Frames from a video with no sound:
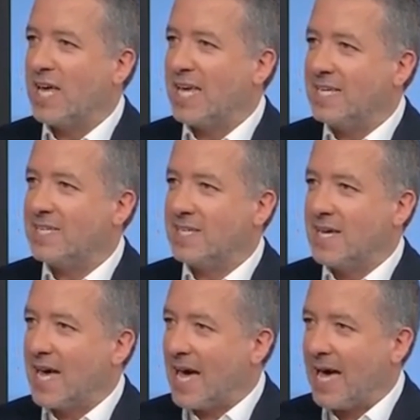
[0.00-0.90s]
is
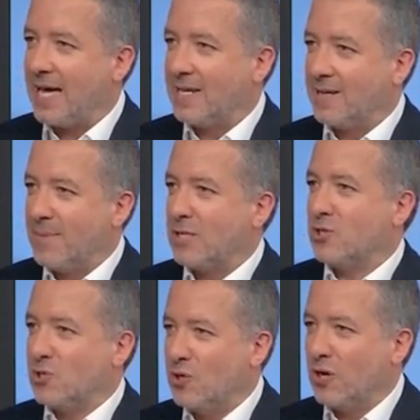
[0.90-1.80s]
at
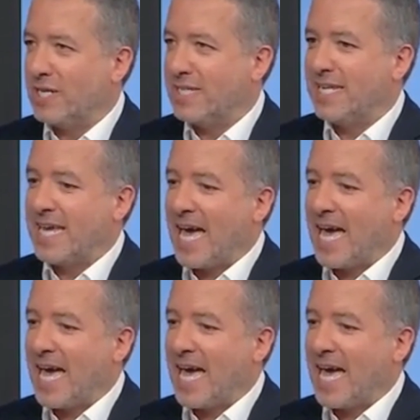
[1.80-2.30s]
Manchester United.